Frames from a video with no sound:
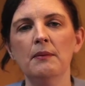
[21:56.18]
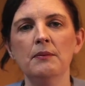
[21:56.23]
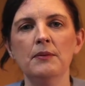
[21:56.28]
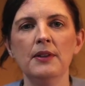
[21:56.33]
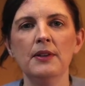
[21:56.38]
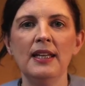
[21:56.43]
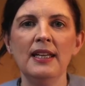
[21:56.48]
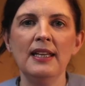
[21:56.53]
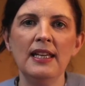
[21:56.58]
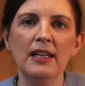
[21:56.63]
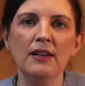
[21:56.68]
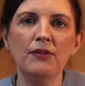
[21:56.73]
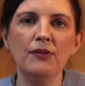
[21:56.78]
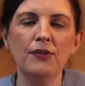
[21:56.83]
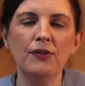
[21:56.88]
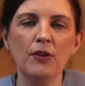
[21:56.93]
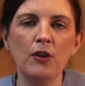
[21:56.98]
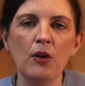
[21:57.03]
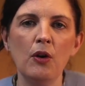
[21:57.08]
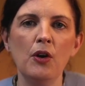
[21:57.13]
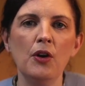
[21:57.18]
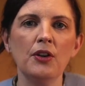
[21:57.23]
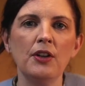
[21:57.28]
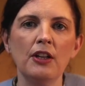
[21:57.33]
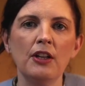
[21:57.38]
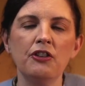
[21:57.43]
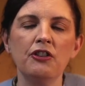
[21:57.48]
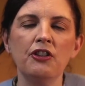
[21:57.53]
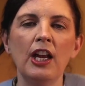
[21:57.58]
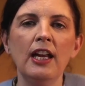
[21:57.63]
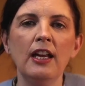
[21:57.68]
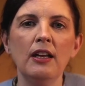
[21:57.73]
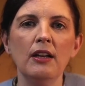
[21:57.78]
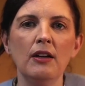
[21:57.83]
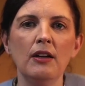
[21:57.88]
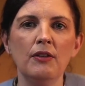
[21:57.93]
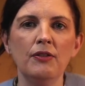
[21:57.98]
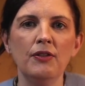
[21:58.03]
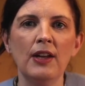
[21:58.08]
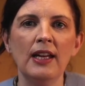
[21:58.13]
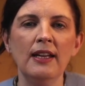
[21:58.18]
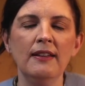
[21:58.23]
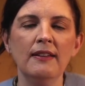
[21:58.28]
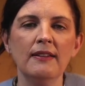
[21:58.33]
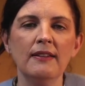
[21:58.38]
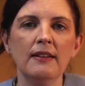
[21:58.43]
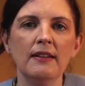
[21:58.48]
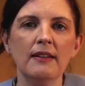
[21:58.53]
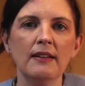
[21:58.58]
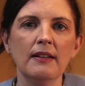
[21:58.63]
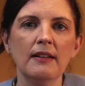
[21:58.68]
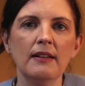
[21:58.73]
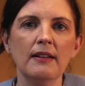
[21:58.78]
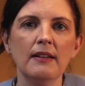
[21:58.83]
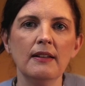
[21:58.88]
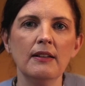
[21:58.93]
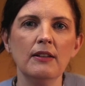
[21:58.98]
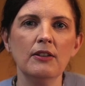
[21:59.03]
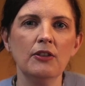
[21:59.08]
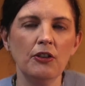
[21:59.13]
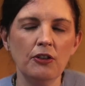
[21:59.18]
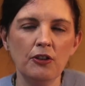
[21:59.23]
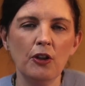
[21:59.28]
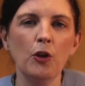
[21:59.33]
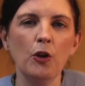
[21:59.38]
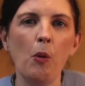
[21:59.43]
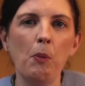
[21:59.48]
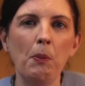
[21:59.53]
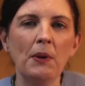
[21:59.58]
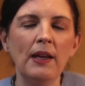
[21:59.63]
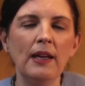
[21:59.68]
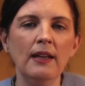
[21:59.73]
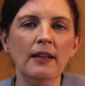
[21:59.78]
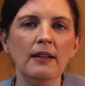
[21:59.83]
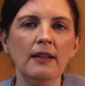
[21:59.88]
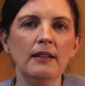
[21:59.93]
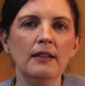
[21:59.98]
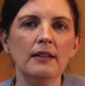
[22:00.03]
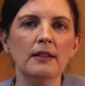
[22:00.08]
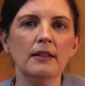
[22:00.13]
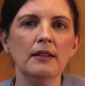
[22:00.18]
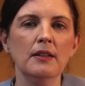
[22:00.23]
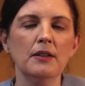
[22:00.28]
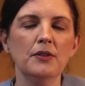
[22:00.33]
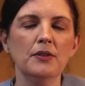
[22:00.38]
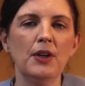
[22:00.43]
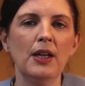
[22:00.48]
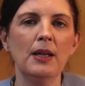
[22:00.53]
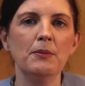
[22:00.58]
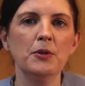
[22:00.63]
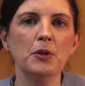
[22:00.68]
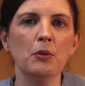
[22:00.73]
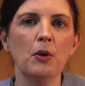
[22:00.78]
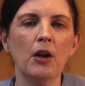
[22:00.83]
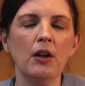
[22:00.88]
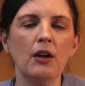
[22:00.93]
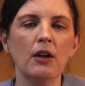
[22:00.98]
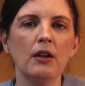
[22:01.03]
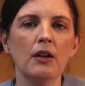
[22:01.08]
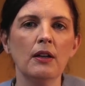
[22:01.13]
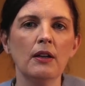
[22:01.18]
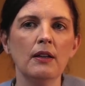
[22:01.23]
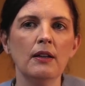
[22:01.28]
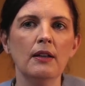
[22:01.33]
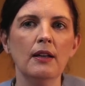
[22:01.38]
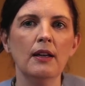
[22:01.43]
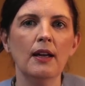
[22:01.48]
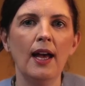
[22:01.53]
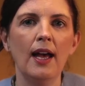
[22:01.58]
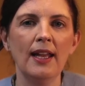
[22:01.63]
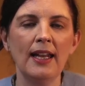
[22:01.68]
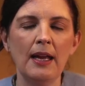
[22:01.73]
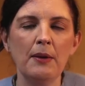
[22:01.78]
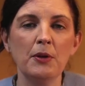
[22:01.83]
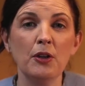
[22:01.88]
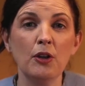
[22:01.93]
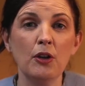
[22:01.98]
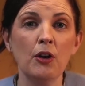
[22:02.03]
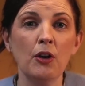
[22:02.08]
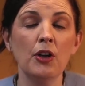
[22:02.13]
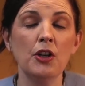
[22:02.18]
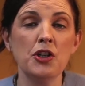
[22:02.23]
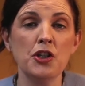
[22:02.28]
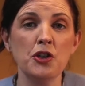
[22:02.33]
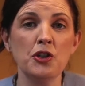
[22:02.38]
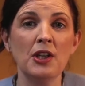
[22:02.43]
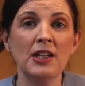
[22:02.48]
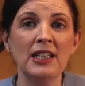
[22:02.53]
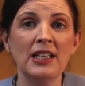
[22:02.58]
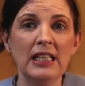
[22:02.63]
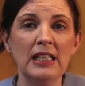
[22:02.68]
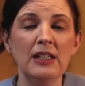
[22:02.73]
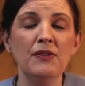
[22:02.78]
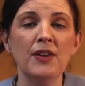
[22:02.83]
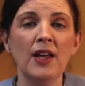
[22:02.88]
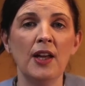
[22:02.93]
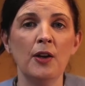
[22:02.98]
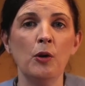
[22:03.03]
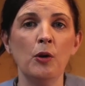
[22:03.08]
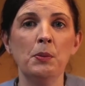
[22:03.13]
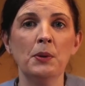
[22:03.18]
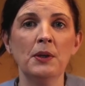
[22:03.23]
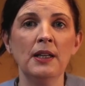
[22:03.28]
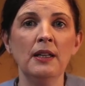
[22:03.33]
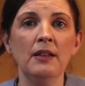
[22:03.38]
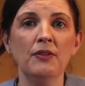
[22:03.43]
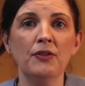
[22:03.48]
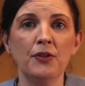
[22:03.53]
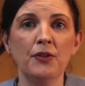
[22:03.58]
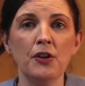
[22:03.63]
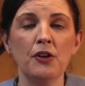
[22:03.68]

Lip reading: He gave God a chink of light, just an opening for him to work. And I would encourage you to leave that opening for